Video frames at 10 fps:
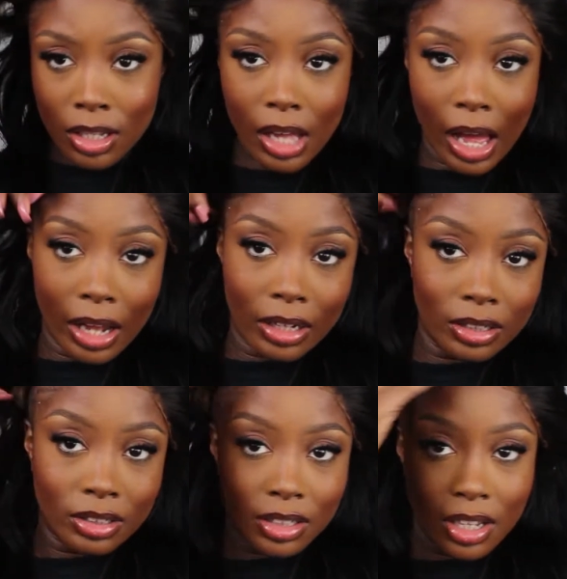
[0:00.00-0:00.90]

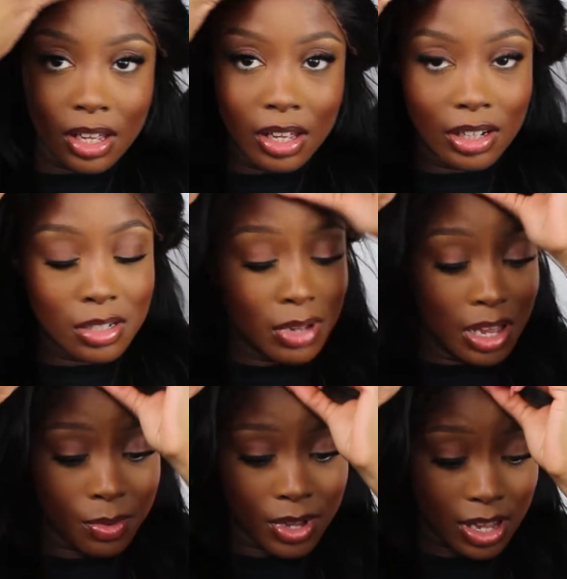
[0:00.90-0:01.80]
And yeah, that's
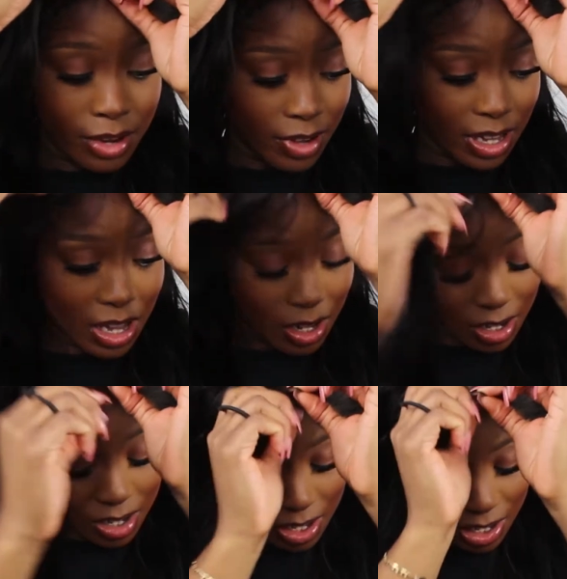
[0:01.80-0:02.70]
why we're here again.
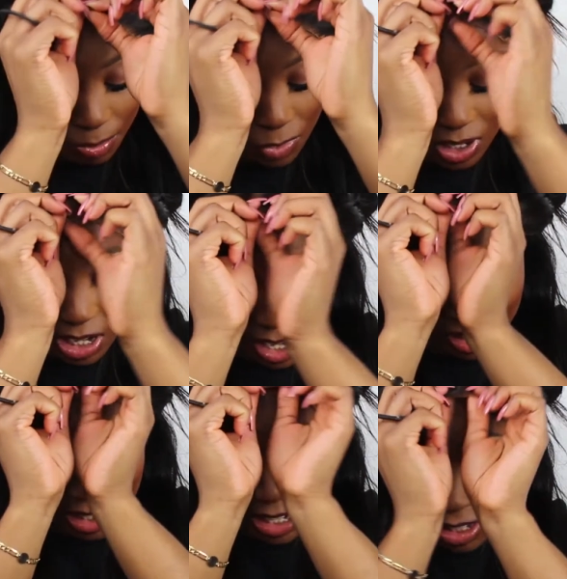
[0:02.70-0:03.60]
And I'm not cutting
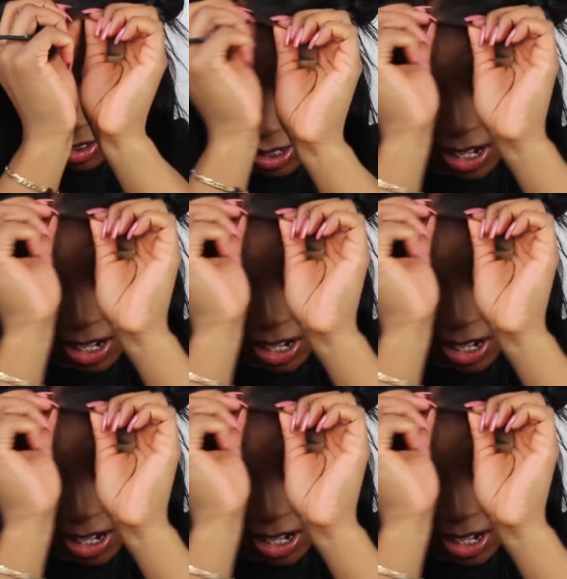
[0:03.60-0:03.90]
the lace on